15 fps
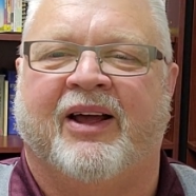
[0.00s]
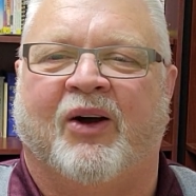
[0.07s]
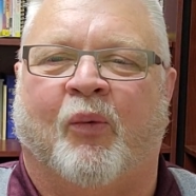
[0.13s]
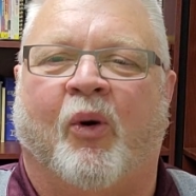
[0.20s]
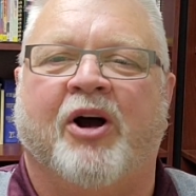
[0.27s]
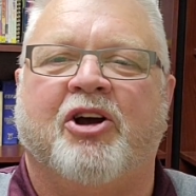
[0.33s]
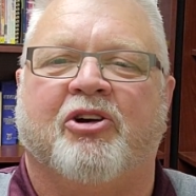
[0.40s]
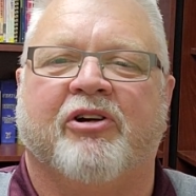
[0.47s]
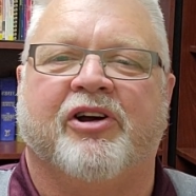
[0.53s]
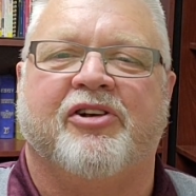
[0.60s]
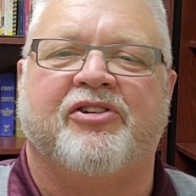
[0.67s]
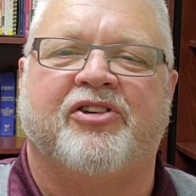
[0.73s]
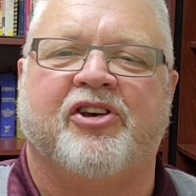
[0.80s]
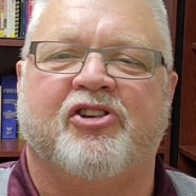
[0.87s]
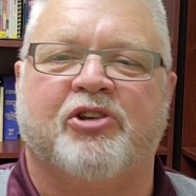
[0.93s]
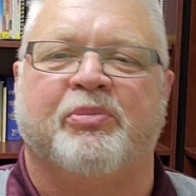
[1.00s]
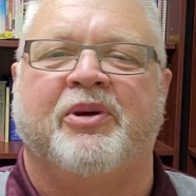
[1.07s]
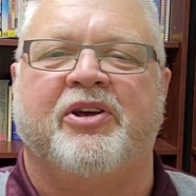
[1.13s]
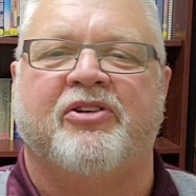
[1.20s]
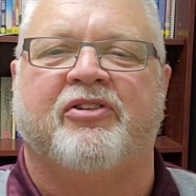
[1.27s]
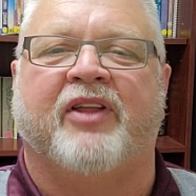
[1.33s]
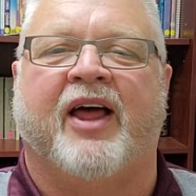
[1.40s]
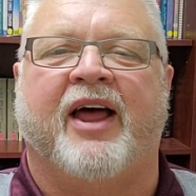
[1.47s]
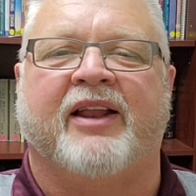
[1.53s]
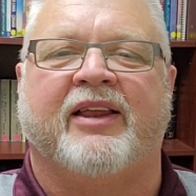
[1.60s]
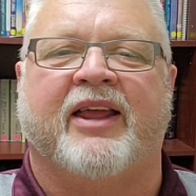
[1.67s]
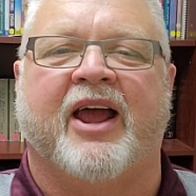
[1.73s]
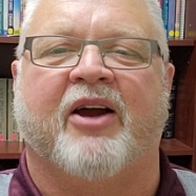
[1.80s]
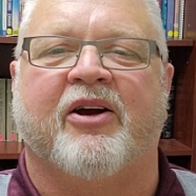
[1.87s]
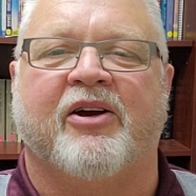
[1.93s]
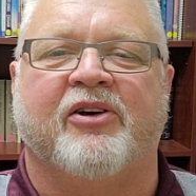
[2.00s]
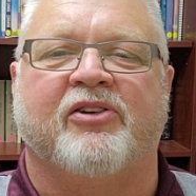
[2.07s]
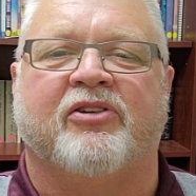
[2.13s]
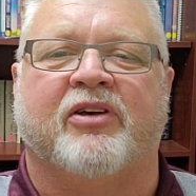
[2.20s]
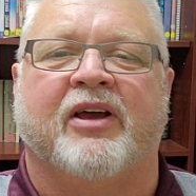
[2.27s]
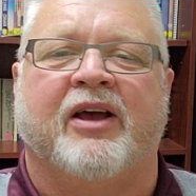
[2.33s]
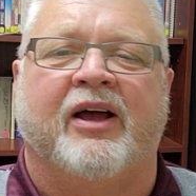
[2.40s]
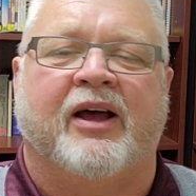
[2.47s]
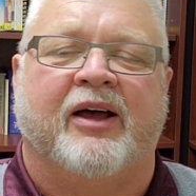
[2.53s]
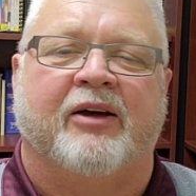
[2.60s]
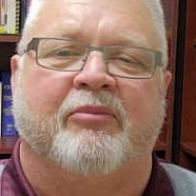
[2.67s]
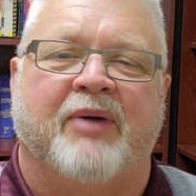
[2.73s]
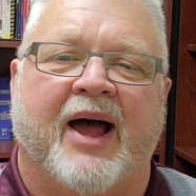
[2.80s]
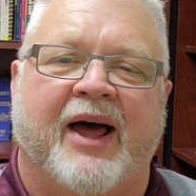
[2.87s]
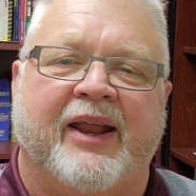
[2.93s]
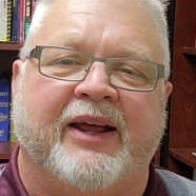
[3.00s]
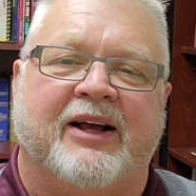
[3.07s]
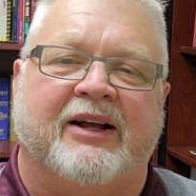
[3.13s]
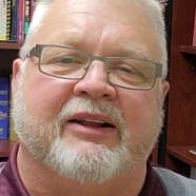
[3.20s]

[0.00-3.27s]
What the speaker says: One criticism is that charismatic